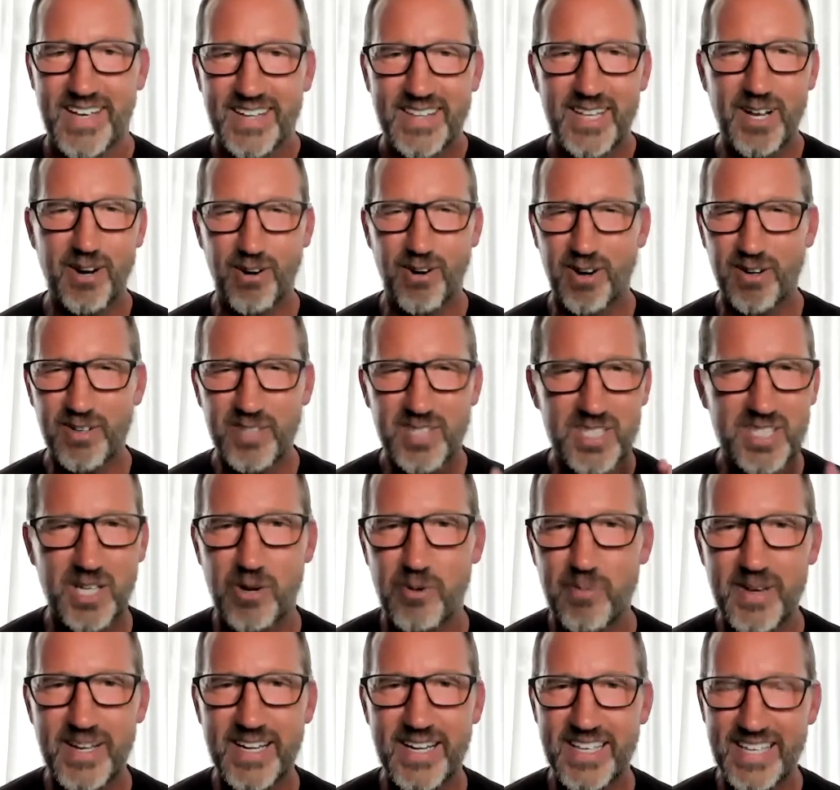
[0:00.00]
There are
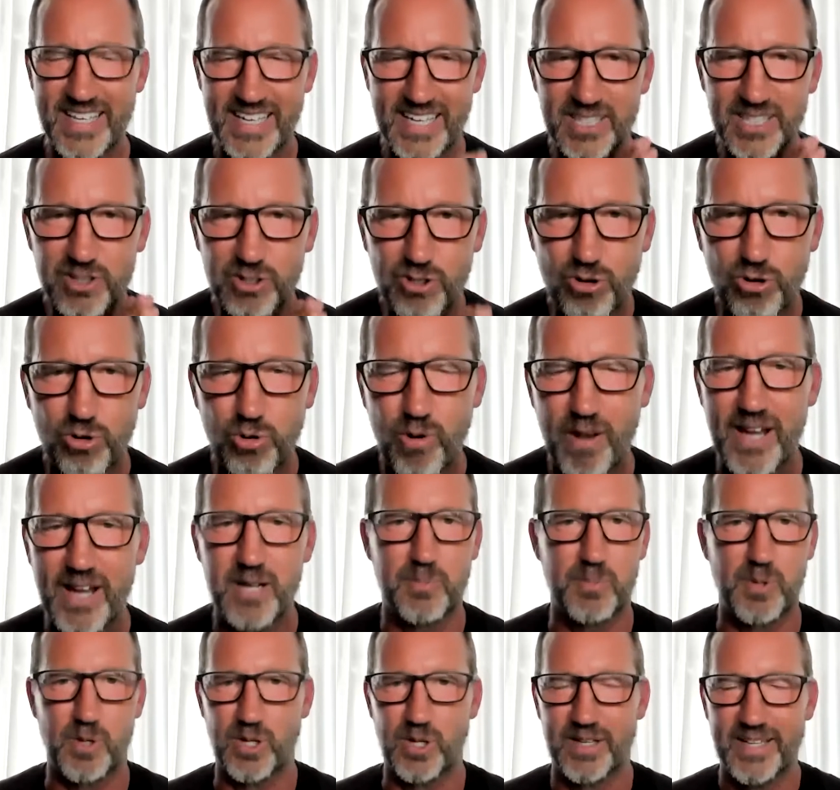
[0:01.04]
so many
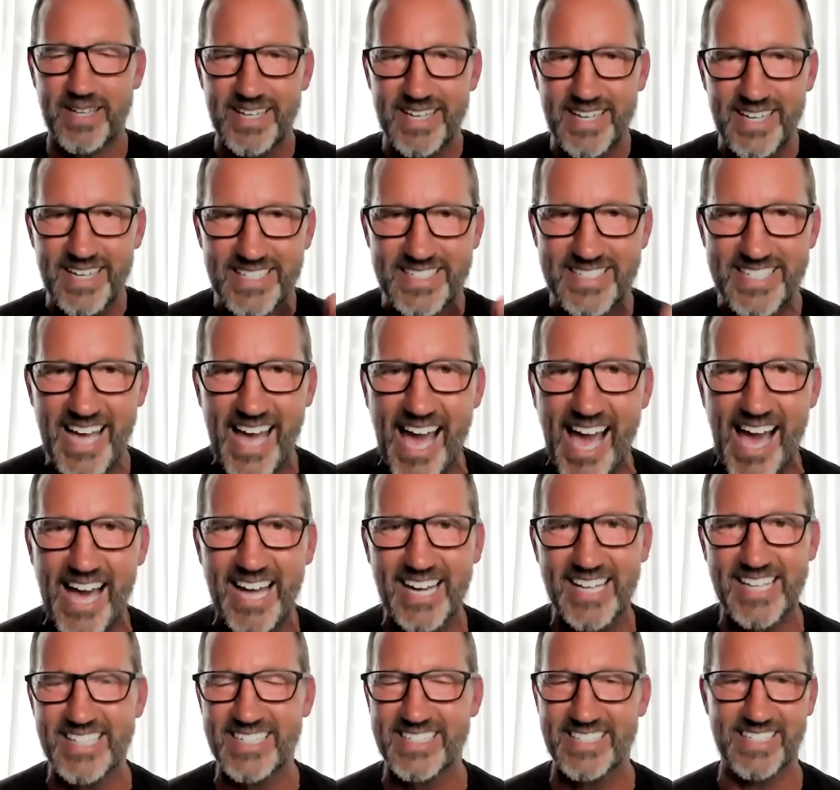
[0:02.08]
incredible,
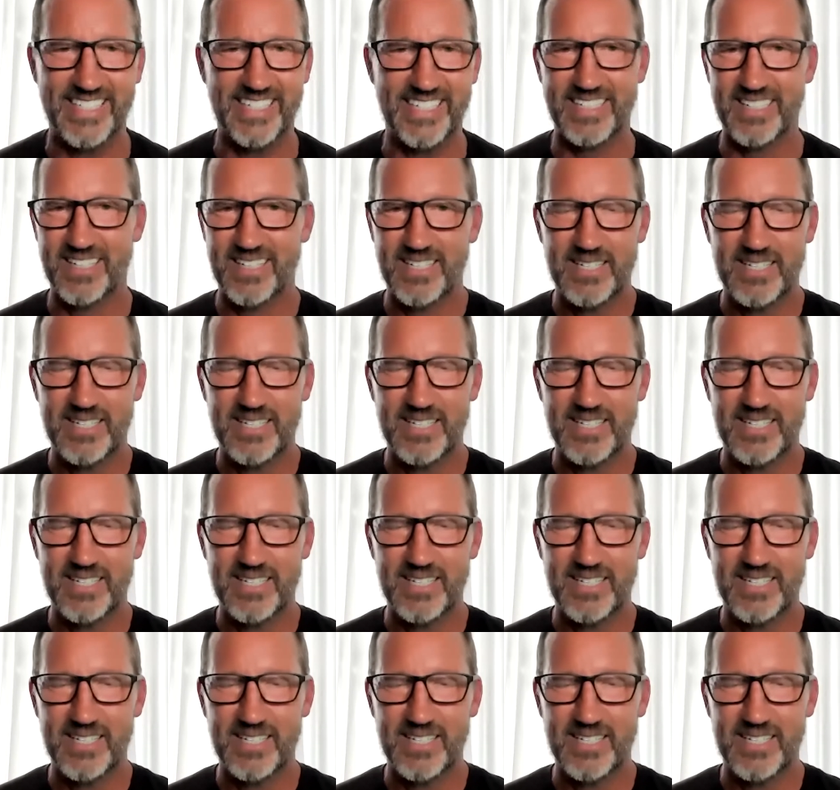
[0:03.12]
talented,